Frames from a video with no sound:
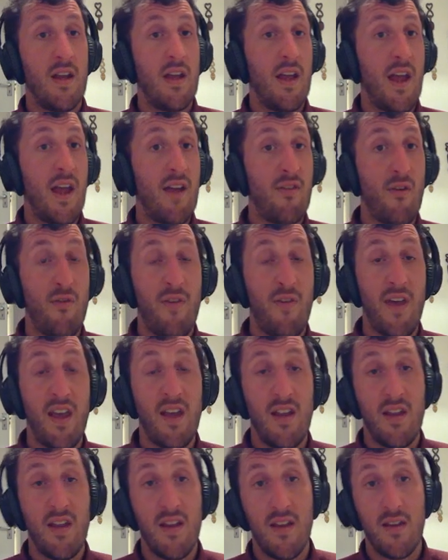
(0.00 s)

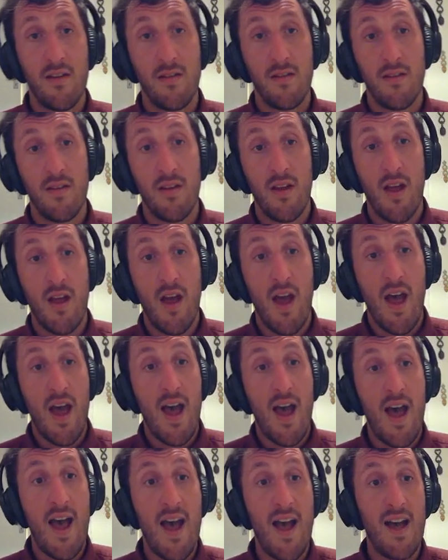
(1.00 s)
everything.
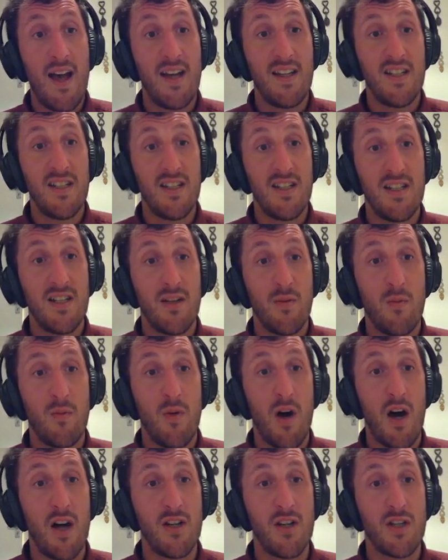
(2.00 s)
And
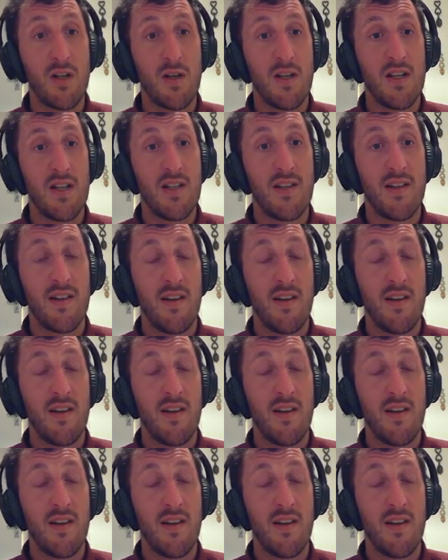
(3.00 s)
what I'll do is,